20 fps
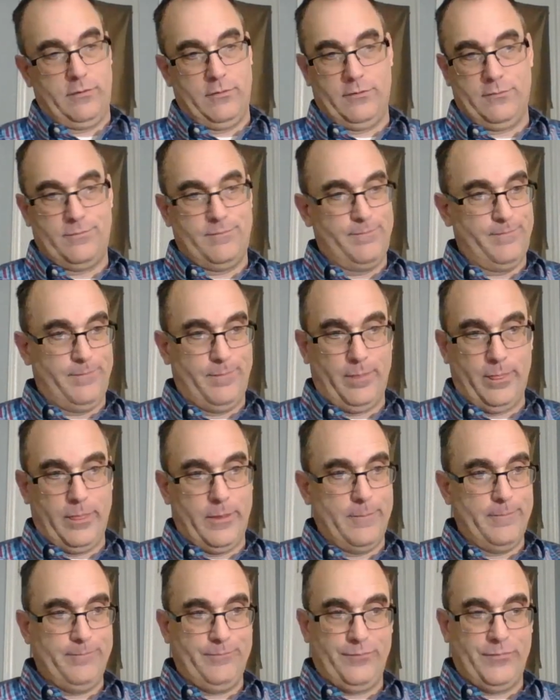They're,
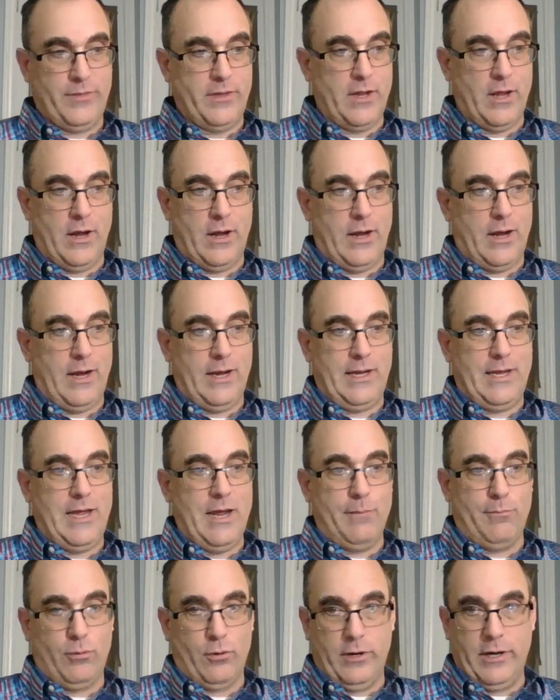I
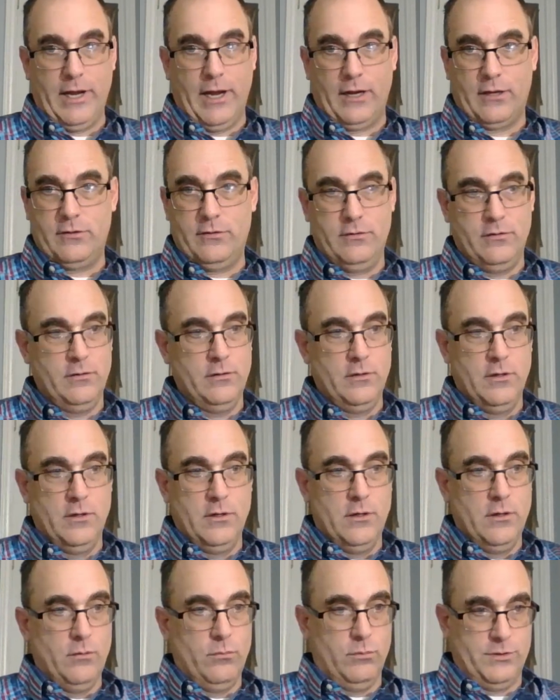can't predict
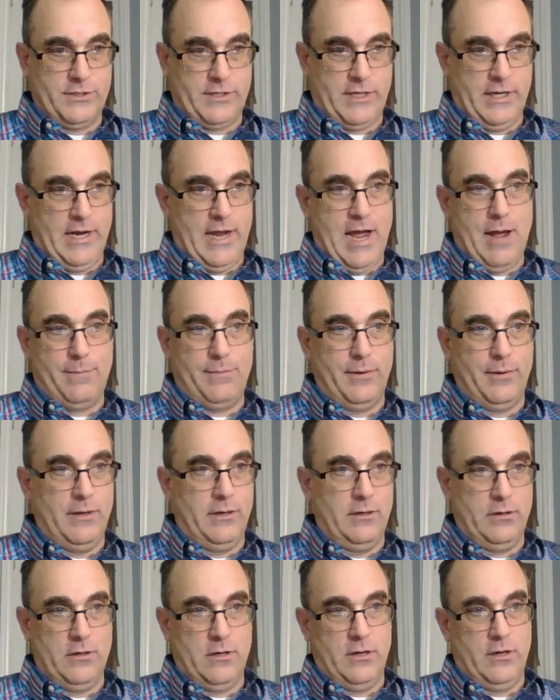what's going to
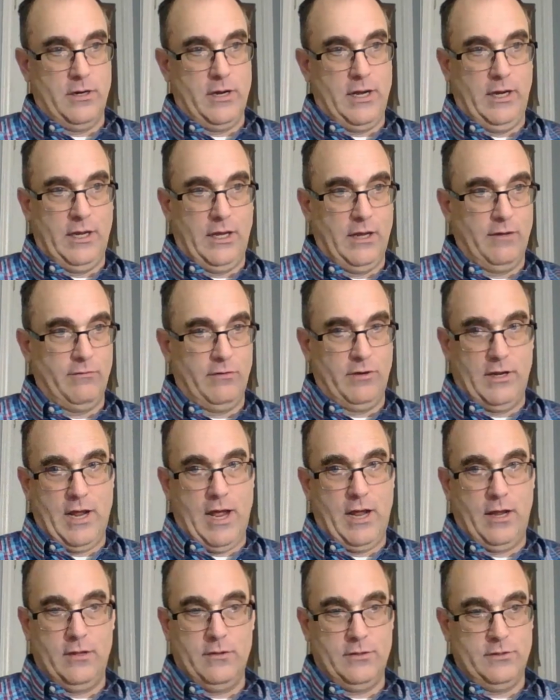happen on any given
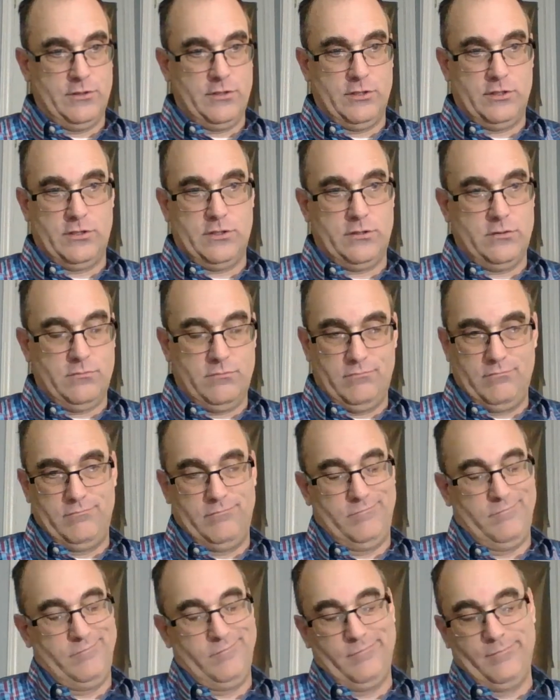day. That's just
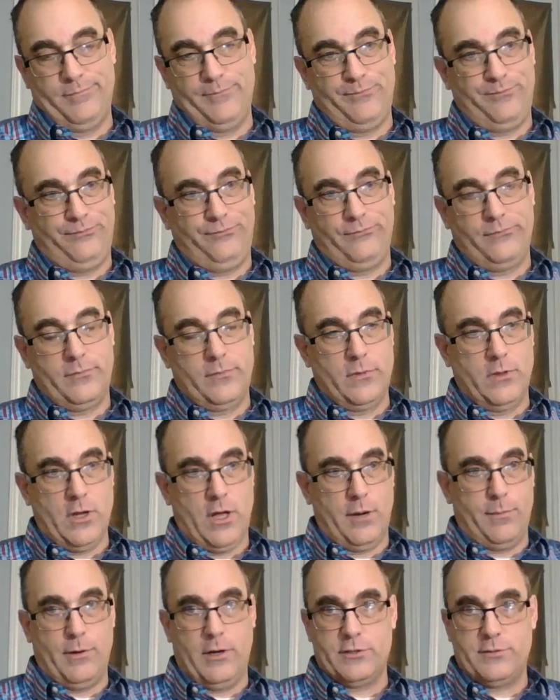
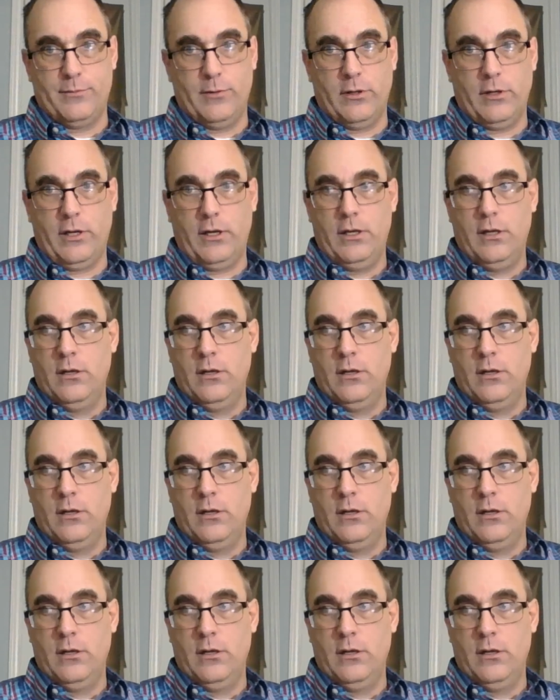not a possibility.